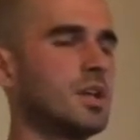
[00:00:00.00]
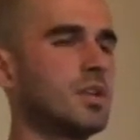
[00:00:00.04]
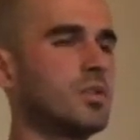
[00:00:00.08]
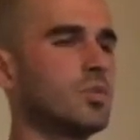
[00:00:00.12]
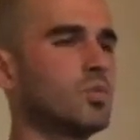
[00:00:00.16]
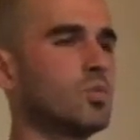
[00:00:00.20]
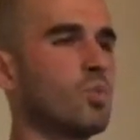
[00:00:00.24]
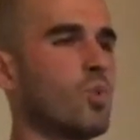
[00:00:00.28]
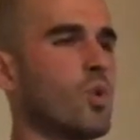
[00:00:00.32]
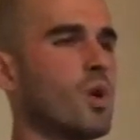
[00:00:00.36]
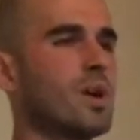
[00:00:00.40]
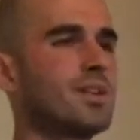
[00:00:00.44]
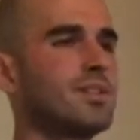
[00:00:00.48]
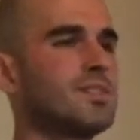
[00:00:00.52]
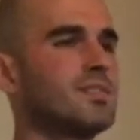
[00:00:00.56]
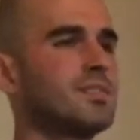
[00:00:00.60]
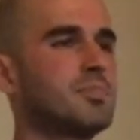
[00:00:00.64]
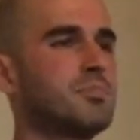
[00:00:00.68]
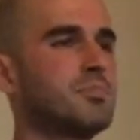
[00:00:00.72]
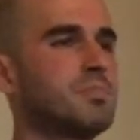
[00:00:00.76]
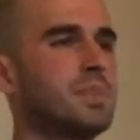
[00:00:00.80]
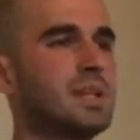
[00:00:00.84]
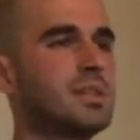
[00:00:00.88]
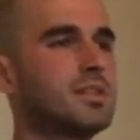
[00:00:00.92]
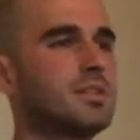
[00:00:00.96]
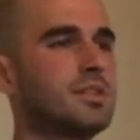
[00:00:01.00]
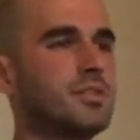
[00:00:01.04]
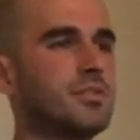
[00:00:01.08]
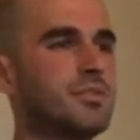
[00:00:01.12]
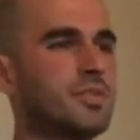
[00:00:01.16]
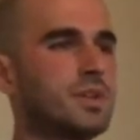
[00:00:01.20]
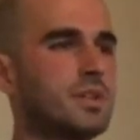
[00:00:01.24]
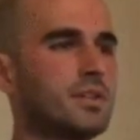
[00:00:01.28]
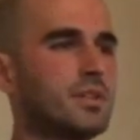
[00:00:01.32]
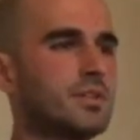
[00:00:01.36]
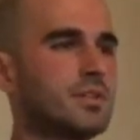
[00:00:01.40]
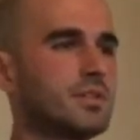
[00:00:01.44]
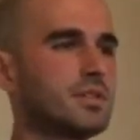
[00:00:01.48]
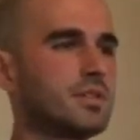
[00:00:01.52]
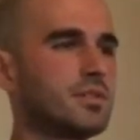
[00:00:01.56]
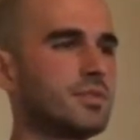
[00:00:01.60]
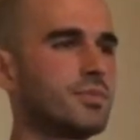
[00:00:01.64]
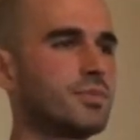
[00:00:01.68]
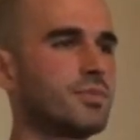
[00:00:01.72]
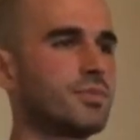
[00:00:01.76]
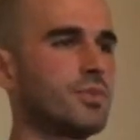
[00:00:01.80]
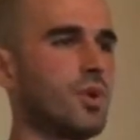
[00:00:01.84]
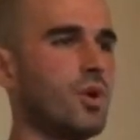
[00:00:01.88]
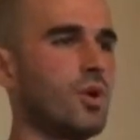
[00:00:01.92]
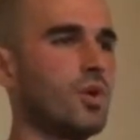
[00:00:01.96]
and what is the big difference if
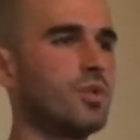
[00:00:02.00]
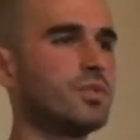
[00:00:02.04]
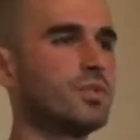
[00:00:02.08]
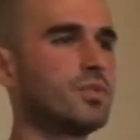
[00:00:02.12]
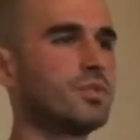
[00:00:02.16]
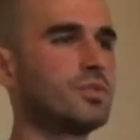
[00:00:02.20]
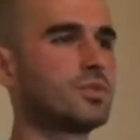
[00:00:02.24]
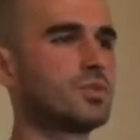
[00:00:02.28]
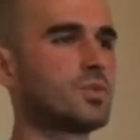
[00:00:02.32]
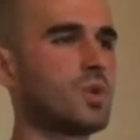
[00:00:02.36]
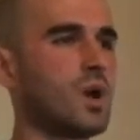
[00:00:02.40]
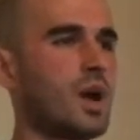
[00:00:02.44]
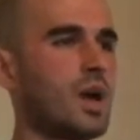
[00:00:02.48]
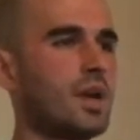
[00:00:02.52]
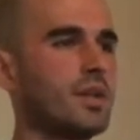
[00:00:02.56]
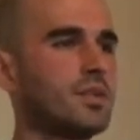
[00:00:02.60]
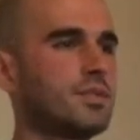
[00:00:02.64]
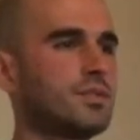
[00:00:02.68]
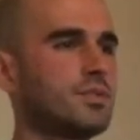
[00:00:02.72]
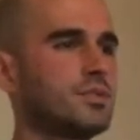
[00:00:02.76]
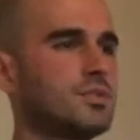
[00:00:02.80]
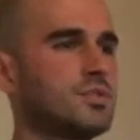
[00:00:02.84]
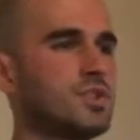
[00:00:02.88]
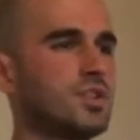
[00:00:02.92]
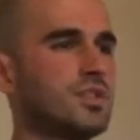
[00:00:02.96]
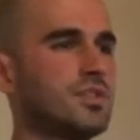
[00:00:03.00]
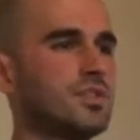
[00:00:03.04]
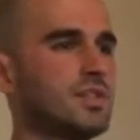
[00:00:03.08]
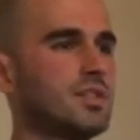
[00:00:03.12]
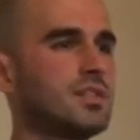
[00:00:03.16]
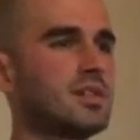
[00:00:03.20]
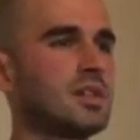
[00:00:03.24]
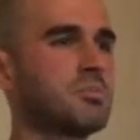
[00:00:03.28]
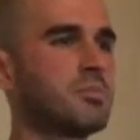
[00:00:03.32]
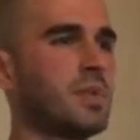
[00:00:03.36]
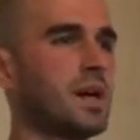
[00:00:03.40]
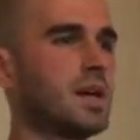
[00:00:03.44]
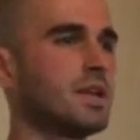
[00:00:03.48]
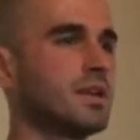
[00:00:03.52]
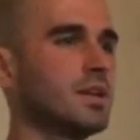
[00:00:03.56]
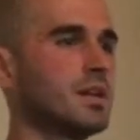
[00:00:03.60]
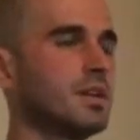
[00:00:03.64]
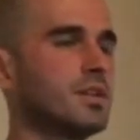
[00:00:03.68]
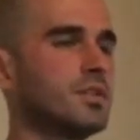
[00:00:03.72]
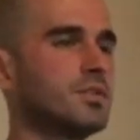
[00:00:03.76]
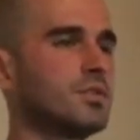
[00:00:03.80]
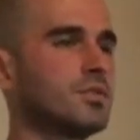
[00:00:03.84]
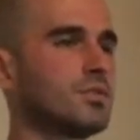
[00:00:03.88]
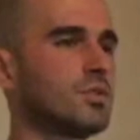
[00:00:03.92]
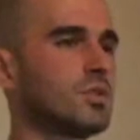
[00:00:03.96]
all this rice is just eaten by
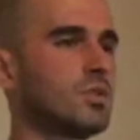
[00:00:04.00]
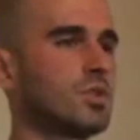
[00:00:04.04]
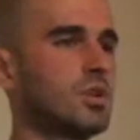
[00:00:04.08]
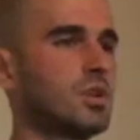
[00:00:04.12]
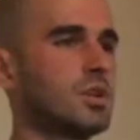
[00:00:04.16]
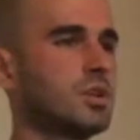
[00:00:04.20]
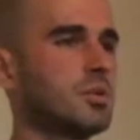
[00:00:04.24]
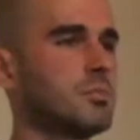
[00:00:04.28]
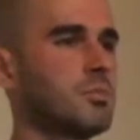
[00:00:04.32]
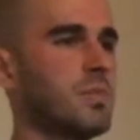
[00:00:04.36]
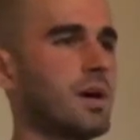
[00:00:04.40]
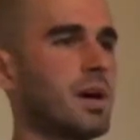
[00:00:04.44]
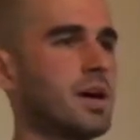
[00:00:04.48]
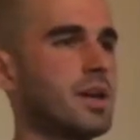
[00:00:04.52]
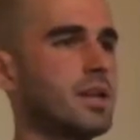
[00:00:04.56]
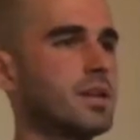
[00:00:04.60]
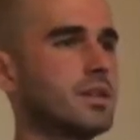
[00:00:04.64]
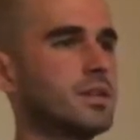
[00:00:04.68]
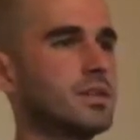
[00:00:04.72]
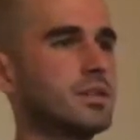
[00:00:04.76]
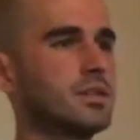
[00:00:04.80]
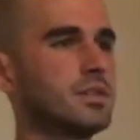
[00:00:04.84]
us or by